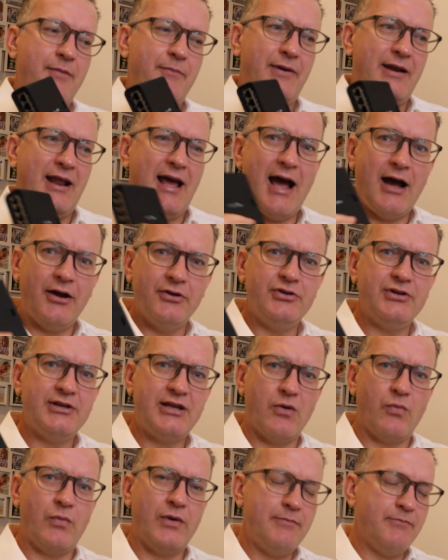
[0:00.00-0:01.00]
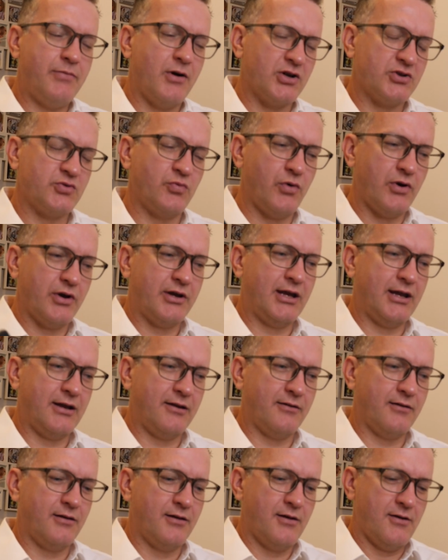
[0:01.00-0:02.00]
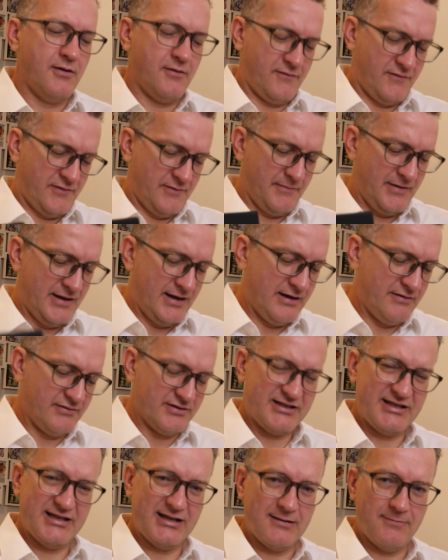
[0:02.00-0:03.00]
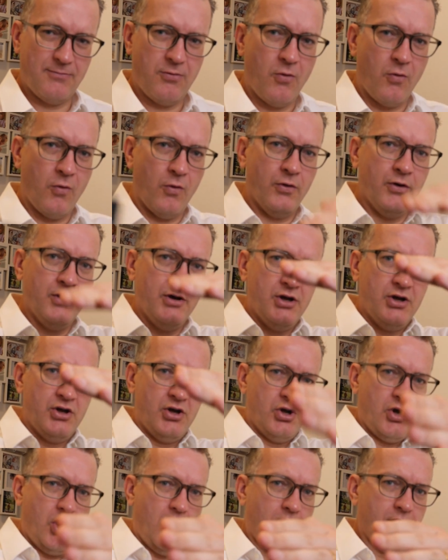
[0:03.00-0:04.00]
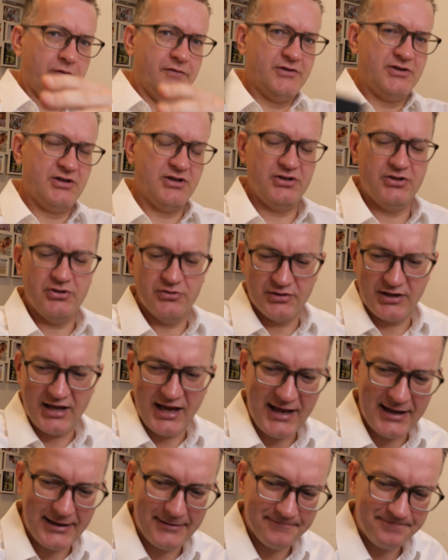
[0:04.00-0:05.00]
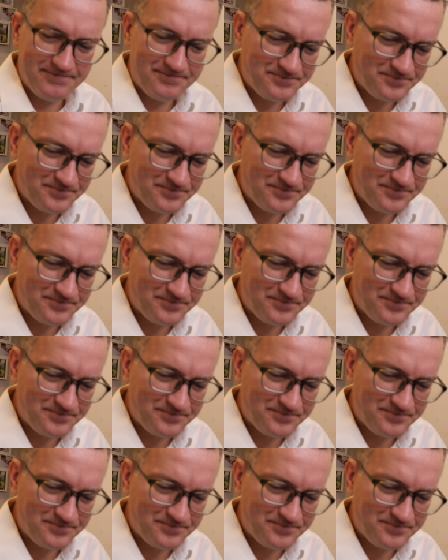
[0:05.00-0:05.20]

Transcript: But how do you get Winbox working from here in Singapore over to the UK?